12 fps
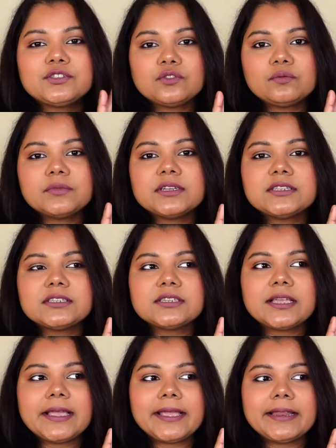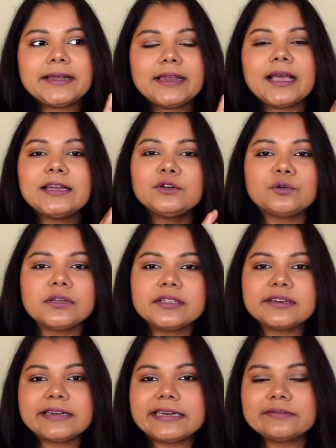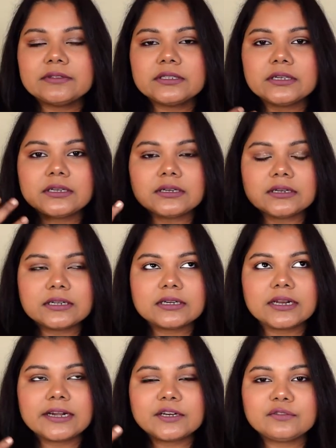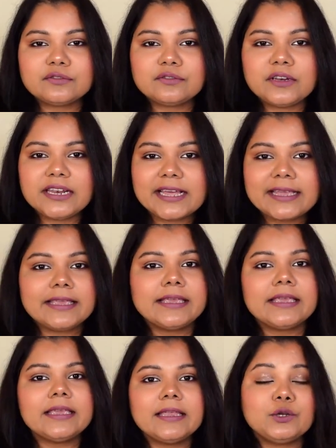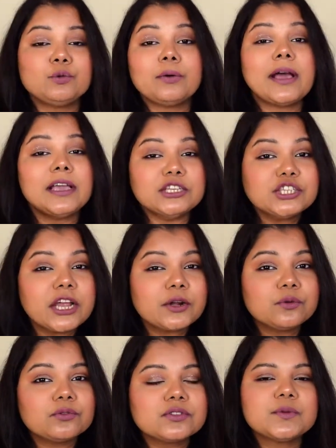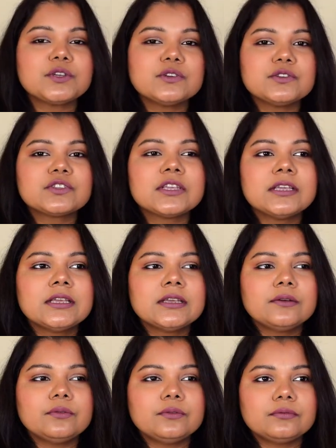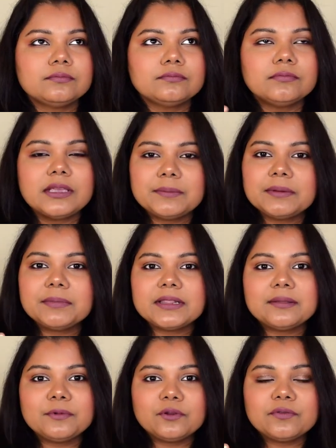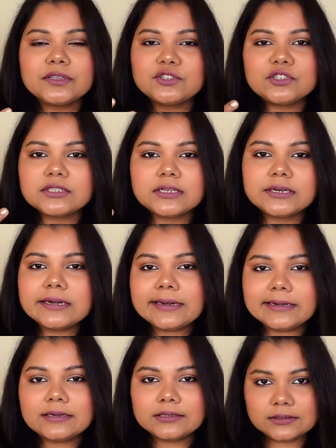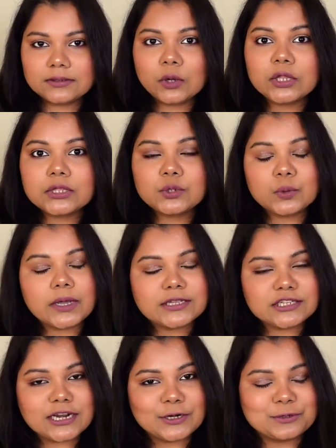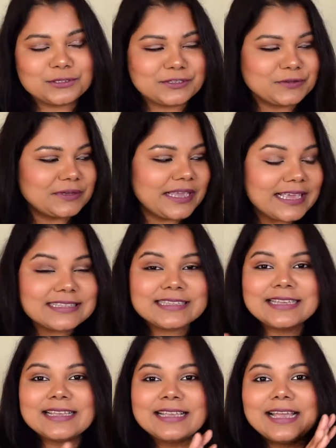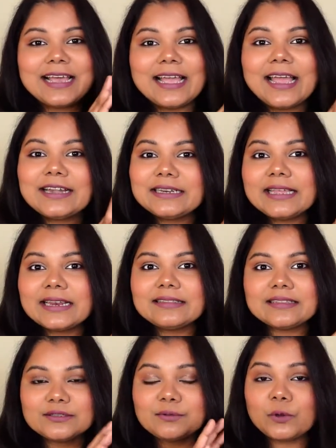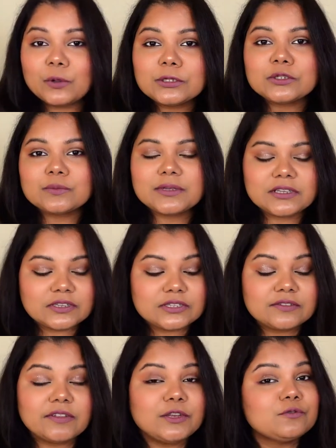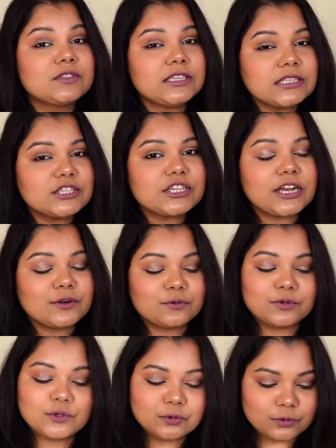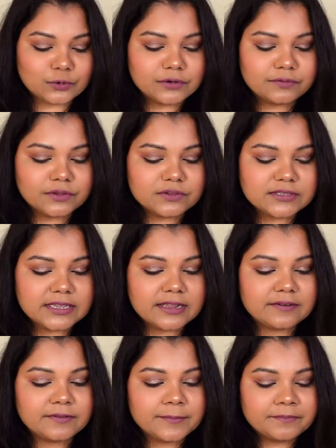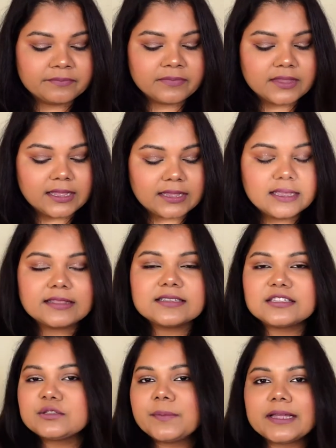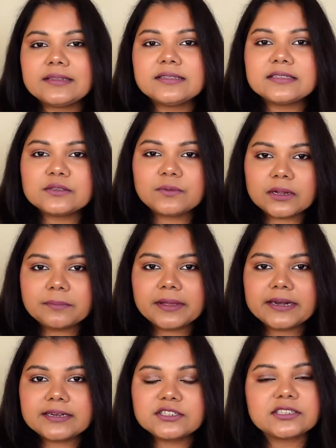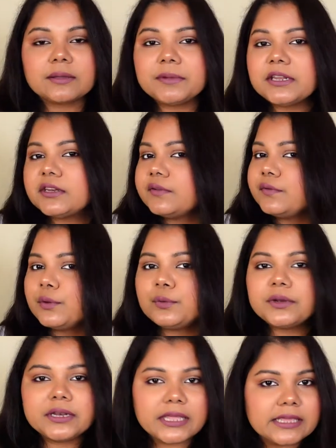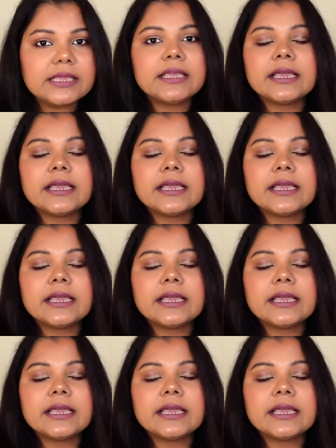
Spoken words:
it so much, and I totally relate with her kind of liking into eyeshadows, because maybe, matlab, you know, we just relate onto eyeshadows. So yes, I had to get this one also, because when you see the shadow, you'll know it for yourself. Again, this is one palette jiska maine review nahi